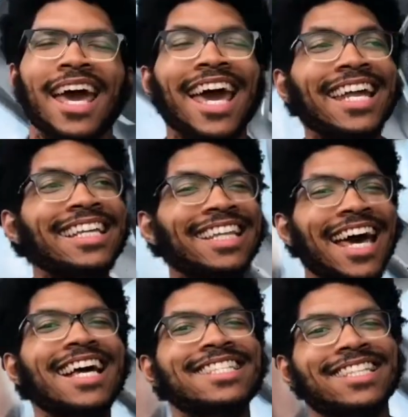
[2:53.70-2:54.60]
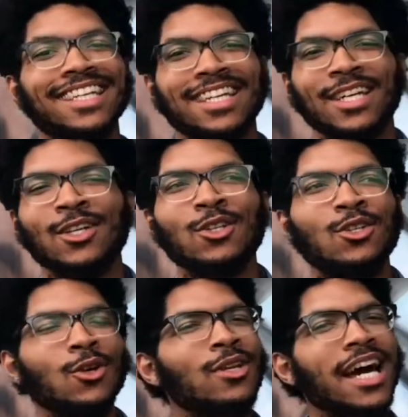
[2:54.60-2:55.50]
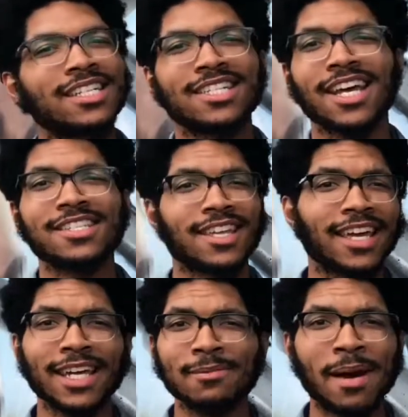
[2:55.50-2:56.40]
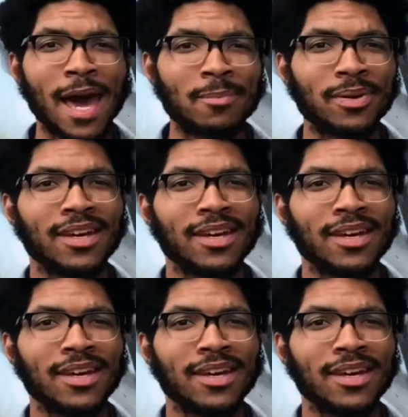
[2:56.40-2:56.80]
And lastly, do not chase the heat map.